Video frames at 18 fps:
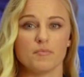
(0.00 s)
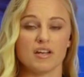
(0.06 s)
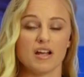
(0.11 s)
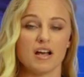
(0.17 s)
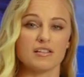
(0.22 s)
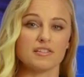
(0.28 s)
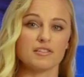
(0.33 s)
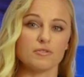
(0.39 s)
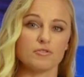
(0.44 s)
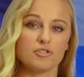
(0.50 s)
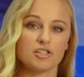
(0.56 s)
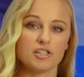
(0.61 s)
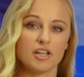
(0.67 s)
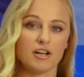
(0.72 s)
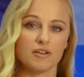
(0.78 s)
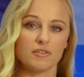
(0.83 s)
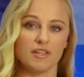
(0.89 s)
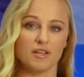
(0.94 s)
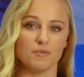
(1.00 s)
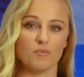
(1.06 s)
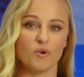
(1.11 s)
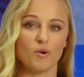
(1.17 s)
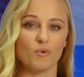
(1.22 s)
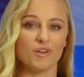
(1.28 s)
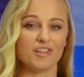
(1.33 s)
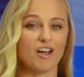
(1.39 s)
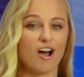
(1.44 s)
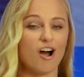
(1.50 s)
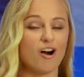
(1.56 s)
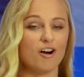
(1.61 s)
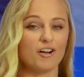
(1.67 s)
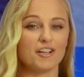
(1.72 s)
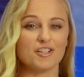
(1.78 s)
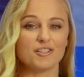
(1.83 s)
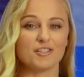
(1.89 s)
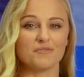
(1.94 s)
but also share them with
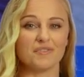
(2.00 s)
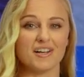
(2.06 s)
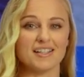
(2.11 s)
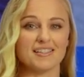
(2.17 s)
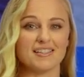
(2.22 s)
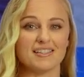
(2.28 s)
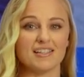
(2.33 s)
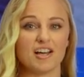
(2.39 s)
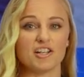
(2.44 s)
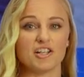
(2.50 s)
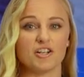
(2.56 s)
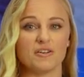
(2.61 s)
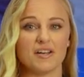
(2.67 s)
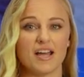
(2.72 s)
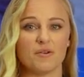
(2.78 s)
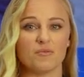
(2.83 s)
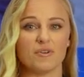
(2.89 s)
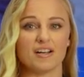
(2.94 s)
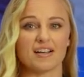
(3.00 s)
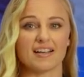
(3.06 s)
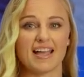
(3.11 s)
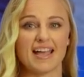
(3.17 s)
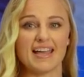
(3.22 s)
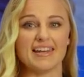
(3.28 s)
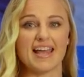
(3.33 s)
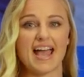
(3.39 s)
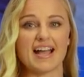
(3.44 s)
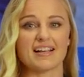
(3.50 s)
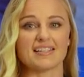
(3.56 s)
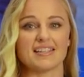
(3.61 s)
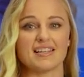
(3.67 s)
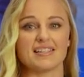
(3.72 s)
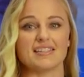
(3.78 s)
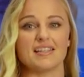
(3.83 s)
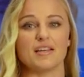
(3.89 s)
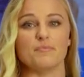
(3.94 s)
all your devices on your network and
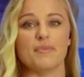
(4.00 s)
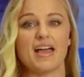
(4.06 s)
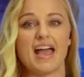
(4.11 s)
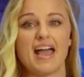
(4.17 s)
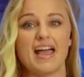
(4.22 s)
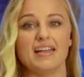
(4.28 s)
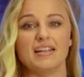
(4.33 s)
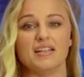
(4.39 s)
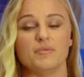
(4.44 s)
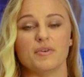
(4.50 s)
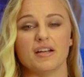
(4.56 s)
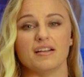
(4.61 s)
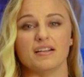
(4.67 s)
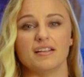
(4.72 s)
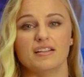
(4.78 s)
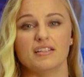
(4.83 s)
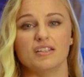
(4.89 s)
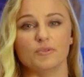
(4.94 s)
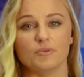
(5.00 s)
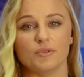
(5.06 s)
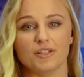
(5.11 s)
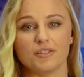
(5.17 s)
access them anywhere in the